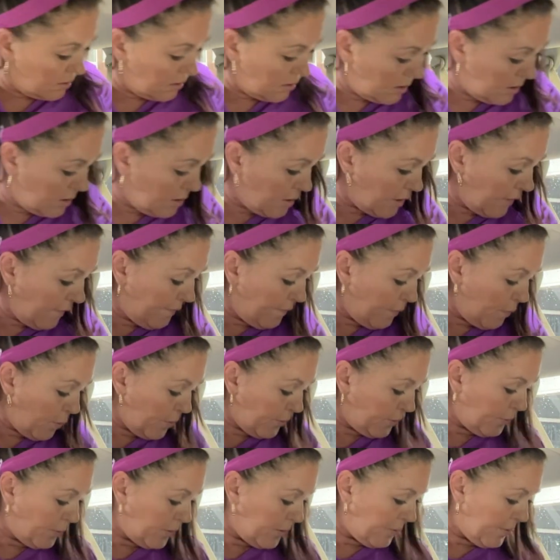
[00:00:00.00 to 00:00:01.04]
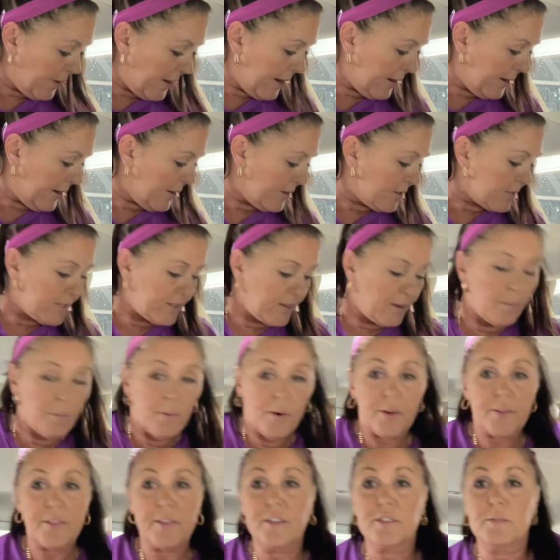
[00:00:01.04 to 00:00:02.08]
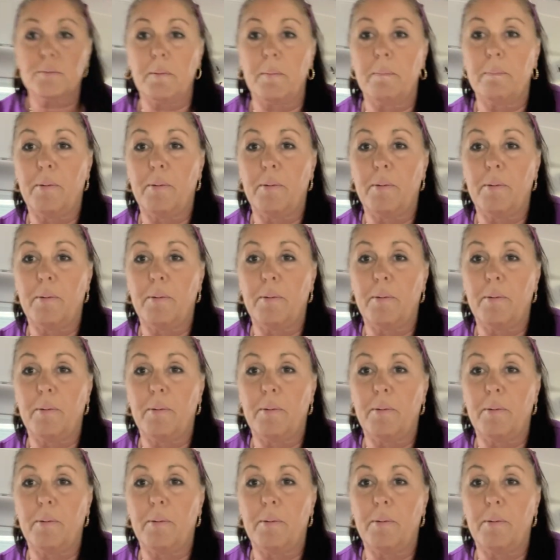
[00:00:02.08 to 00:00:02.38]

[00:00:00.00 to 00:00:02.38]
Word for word: there's a fourth one around here somewhere. There's been